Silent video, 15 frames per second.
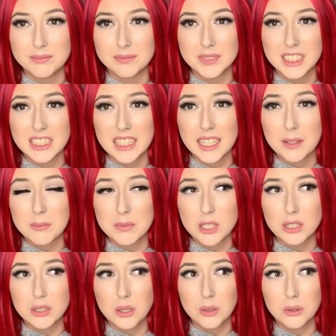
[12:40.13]
seem
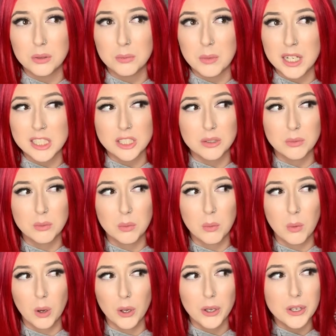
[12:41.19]
so much
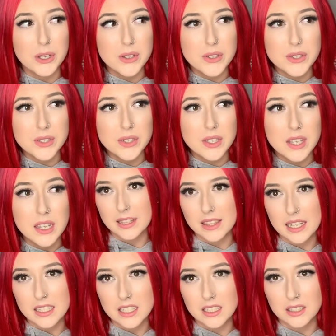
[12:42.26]
worse.
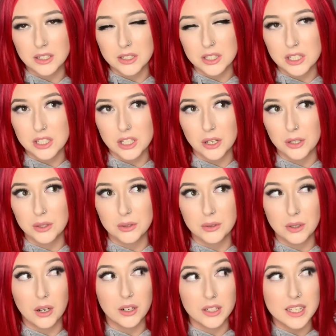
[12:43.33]
That just goes to show,
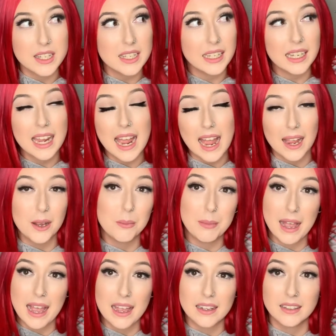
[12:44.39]
honestly, how
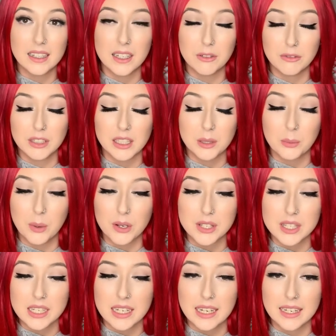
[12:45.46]
bad it really
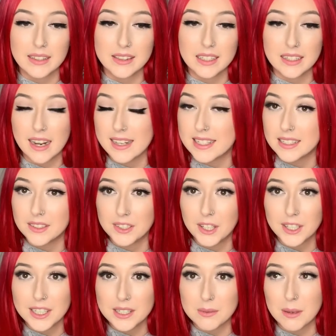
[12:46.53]
was in the
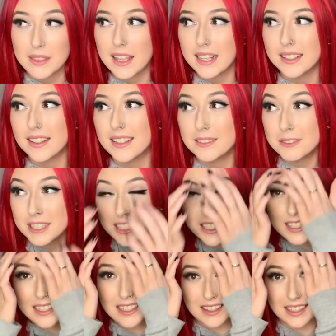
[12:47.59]
1930s, where there was
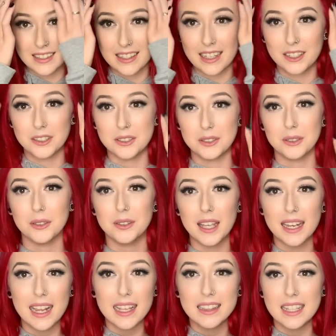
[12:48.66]
just nothing they could do. They
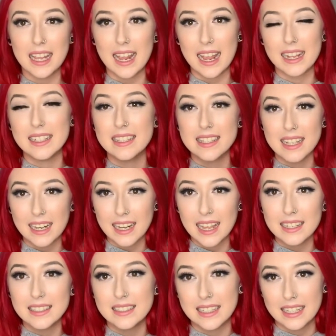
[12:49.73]
had their heads, they
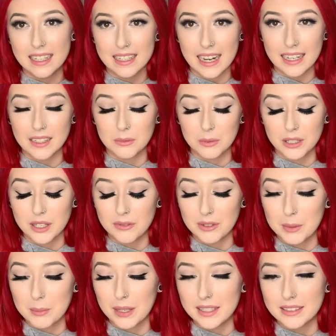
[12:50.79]
had DNA and
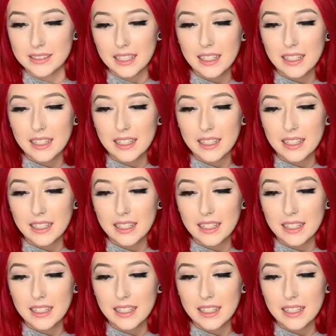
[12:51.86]
whatever, but